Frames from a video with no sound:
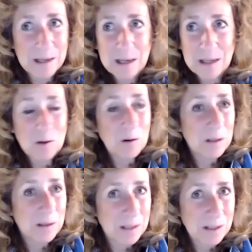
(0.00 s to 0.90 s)
i call
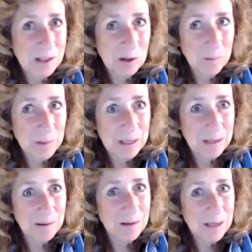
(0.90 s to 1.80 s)
in the
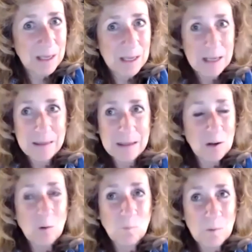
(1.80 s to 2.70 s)
exterminator they
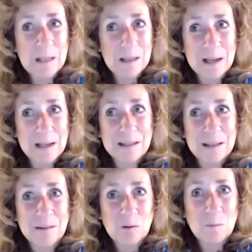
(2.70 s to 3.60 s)
don't realize that
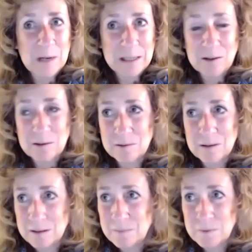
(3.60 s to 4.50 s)
those mice are going
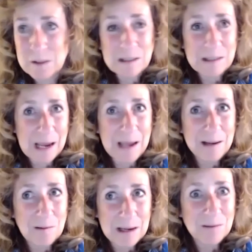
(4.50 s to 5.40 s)
to
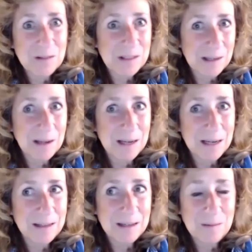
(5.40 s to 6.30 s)
stagger
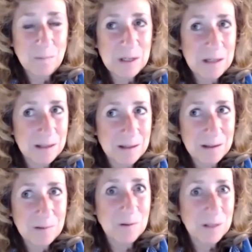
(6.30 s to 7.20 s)
outside and be an
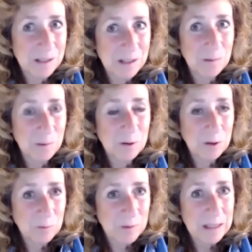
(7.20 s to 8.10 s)
irresistible
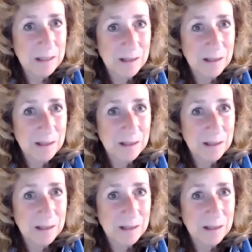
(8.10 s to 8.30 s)
treat